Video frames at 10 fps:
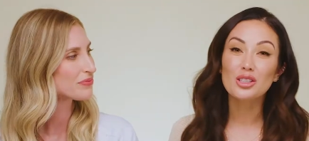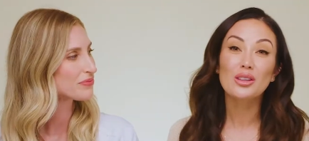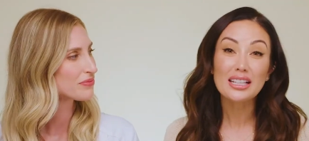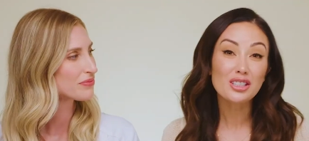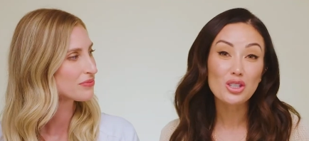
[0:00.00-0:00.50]

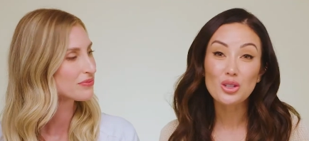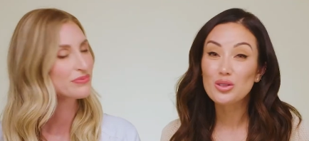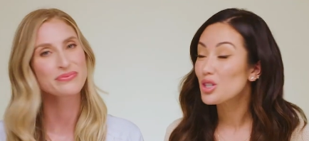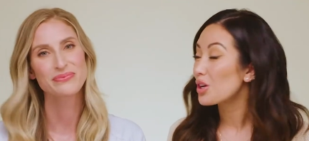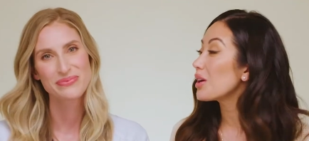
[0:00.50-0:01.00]
Speaker 1: So that's the
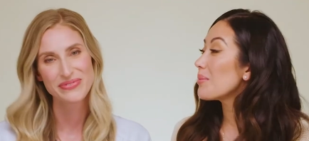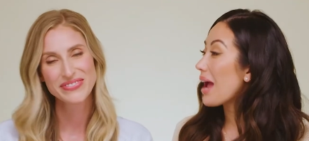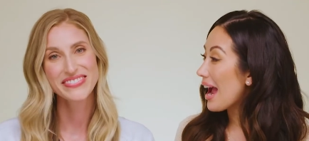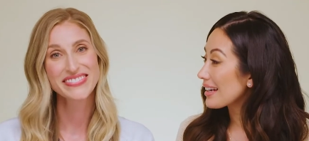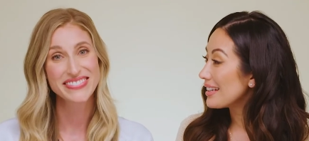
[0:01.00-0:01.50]
new
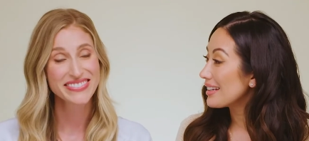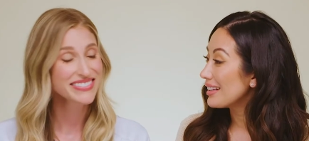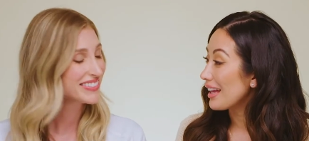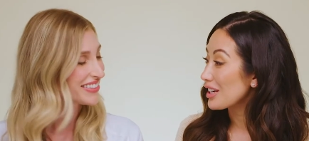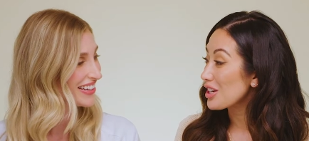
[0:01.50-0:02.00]
Naturium Acne
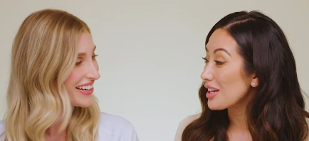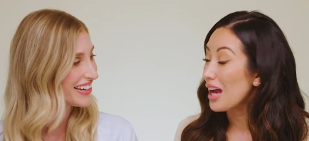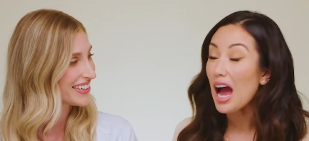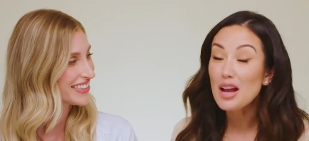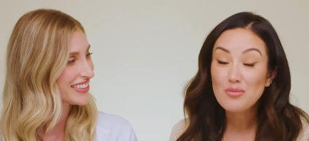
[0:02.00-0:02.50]

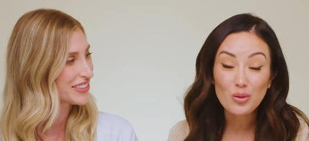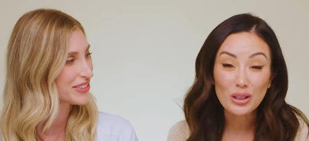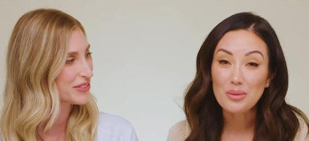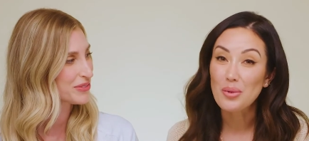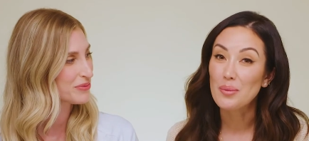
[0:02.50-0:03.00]
Collection. Yeah. I'm
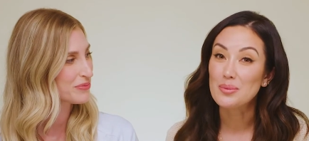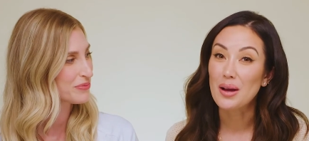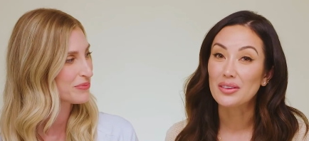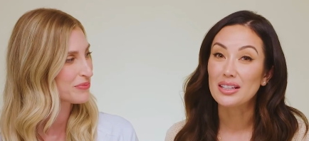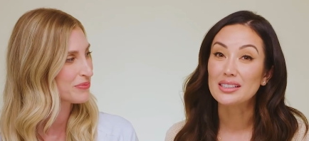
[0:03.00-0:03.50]
really pumped
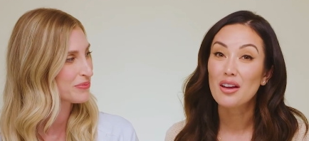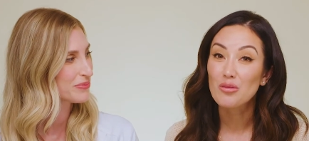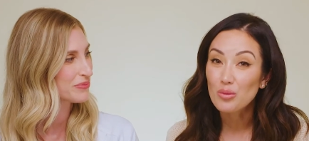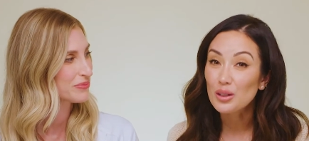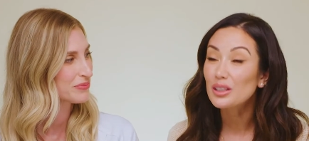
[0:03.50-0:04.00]
about this. I
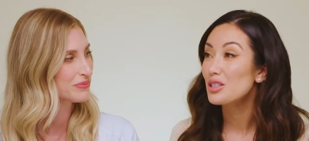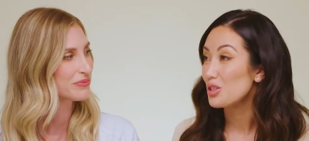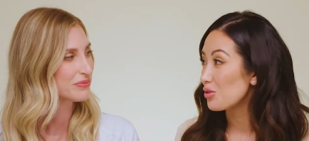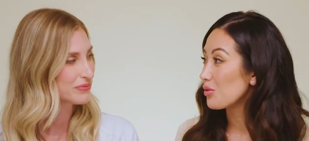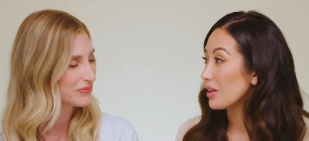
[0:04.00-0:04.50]
really
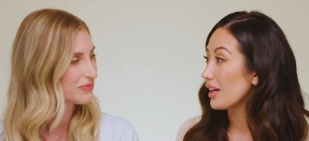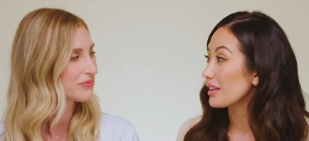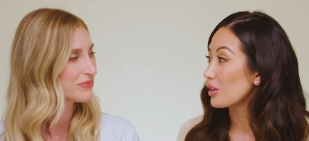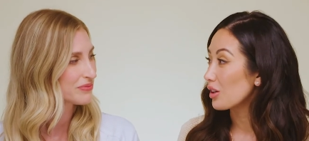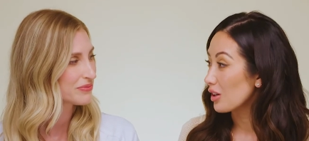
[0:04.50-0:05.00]
do feel
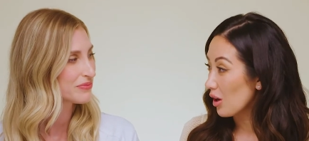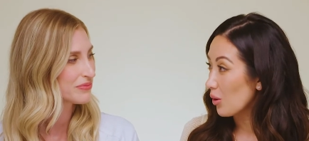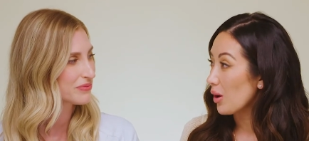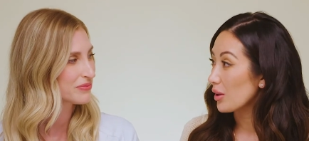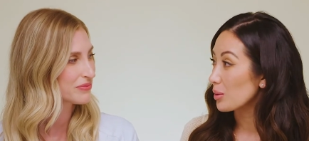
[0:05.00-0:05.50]
like there are
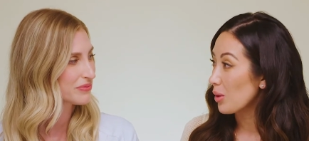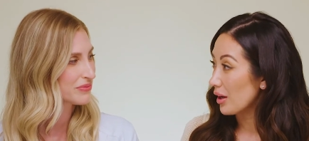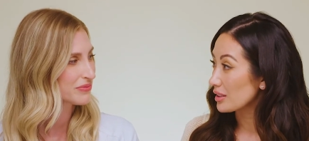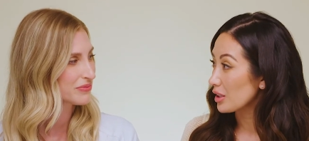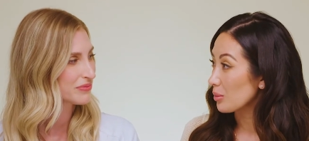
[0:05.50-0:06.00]
no other
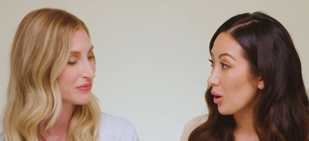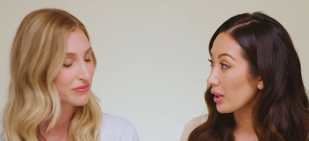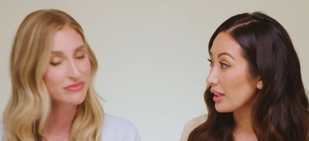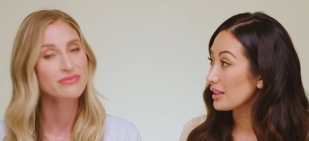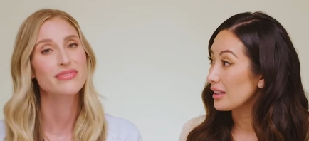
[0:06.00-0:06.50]
products on the
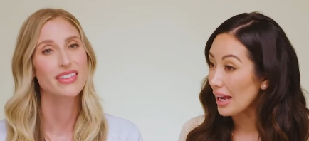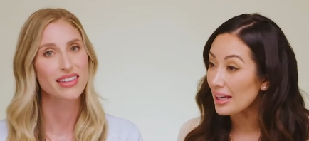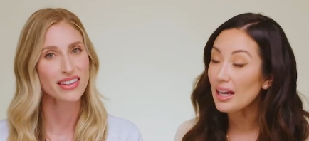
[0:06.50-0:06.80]
market like